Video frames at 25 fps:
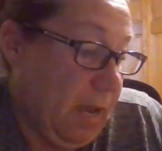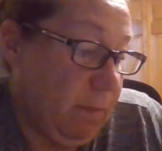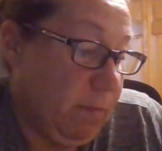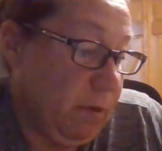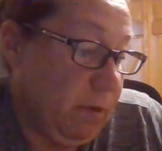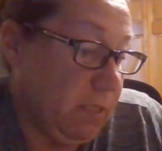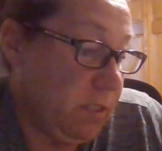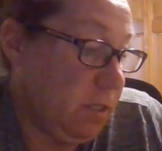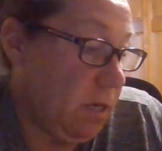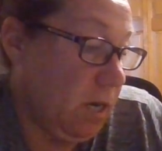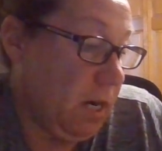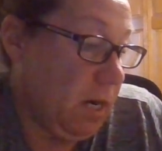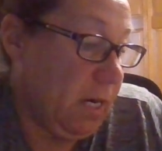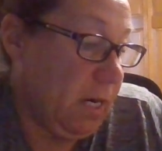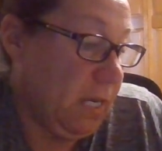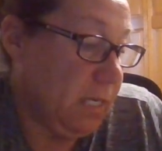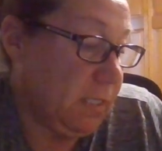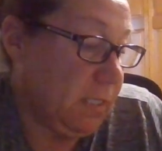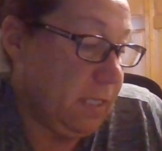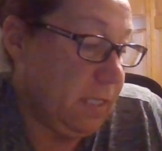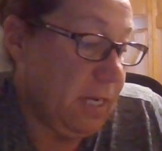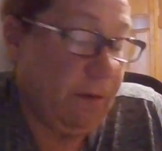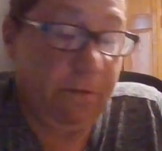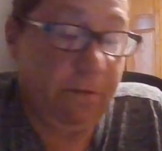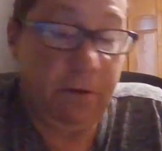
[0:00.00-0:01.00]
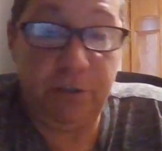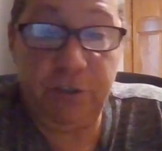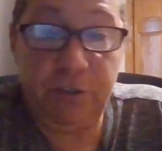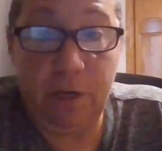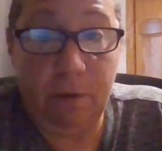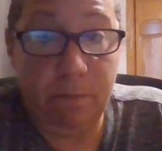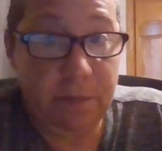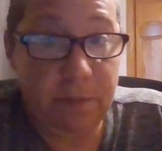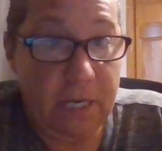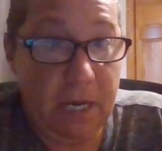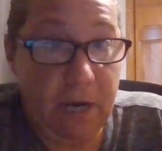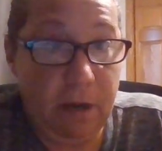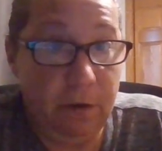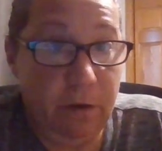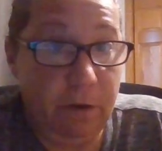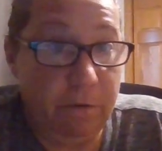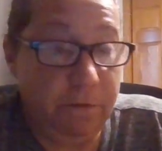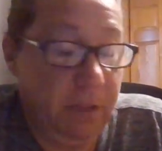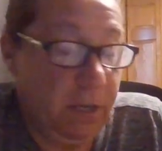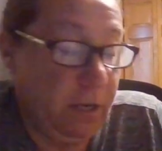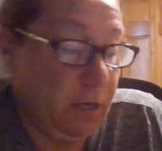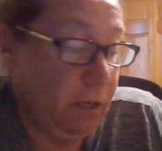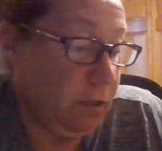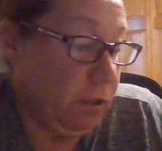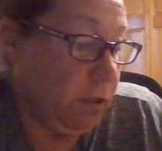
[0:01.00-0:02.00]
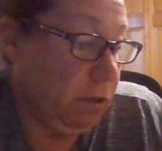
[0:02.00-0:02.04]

Emma's dog has never jumped out of the